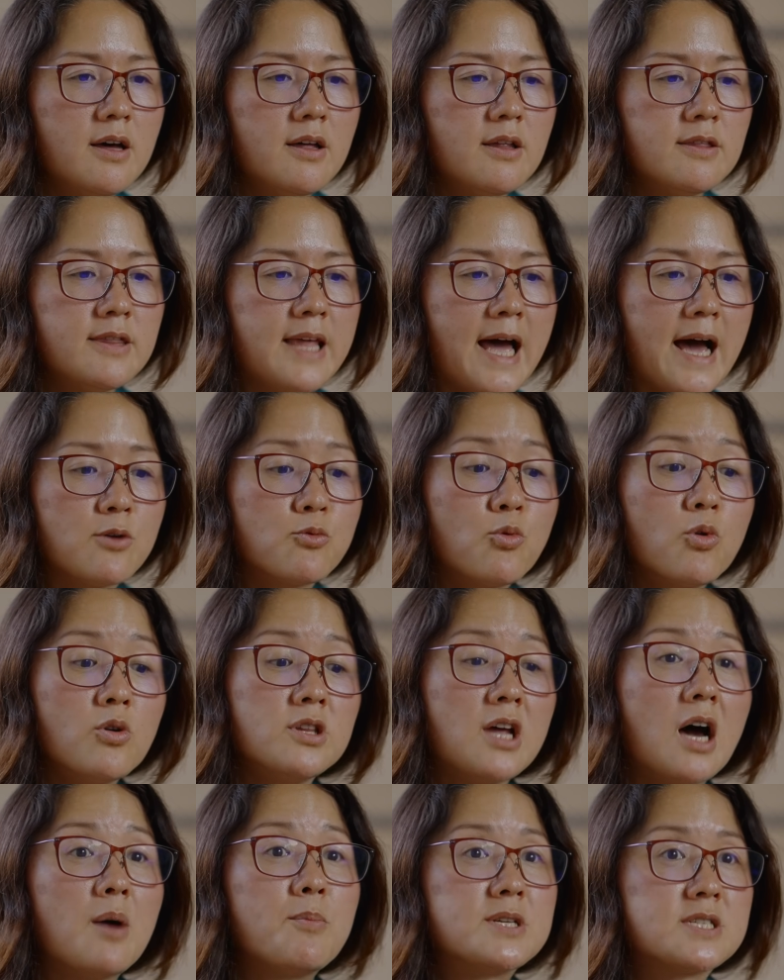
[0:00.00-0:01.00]
that will
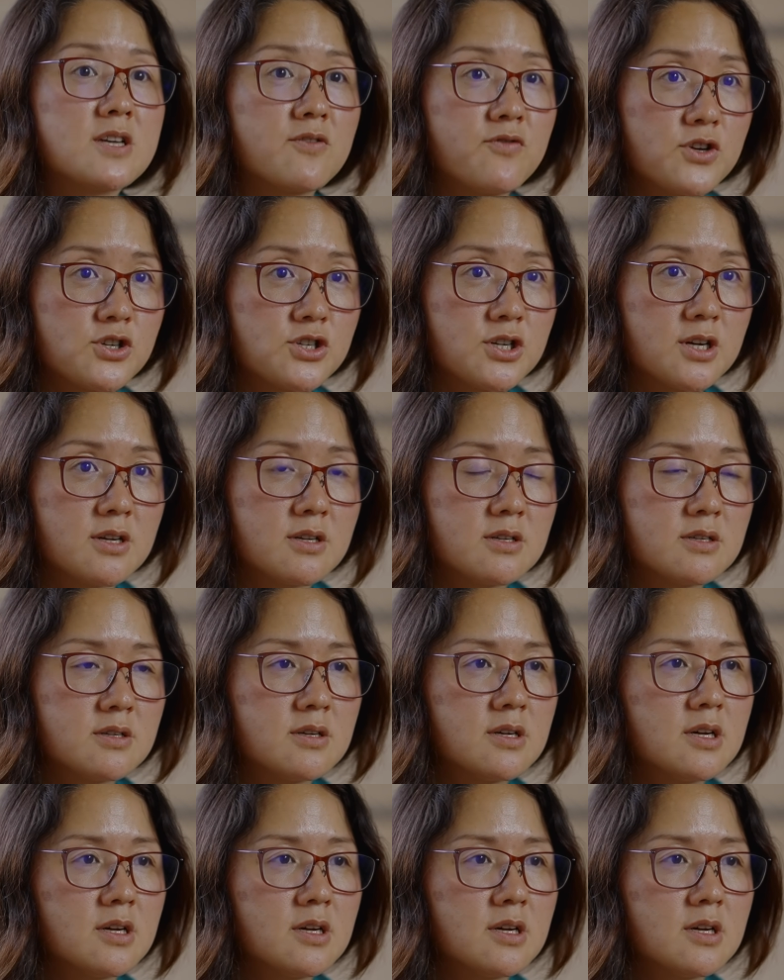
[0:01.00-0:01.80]
not be sufficient